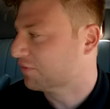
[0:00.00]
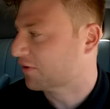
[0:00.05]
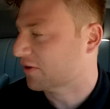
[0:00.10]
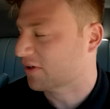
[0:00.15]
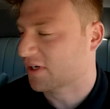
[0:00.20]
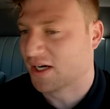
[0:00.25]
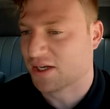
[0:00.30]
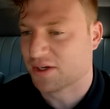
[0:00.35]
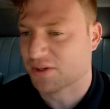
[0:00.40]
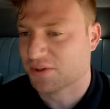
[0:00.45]

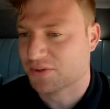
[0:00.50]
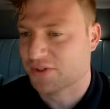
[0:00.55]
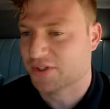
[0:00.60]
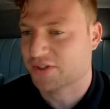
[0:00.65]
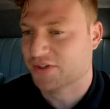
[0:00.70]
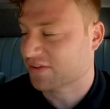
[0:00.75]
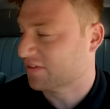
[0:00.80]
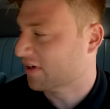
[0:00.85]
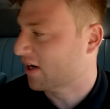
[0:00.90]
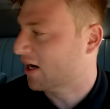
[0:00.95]
for not
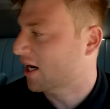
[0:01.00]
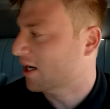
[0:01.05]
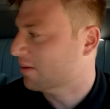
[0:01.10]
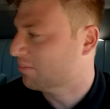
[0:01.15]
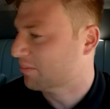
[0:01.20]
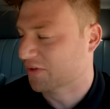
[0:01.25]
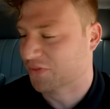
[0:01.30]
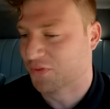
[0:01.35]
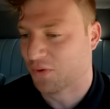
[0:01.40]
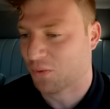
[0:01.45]
only the
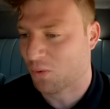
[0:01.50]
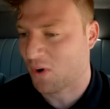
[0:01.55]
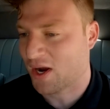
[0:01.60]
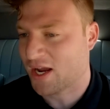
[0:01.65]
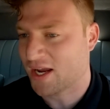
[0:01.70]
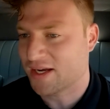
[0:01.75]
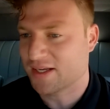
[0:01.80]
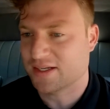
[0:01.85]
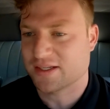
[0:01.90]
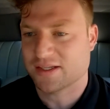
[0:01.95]
time, but the
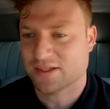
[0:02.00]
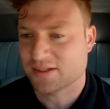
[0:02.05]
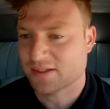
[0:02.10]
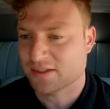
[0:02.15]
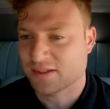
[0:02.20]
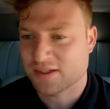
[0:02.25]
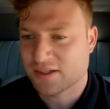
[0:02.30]
weight and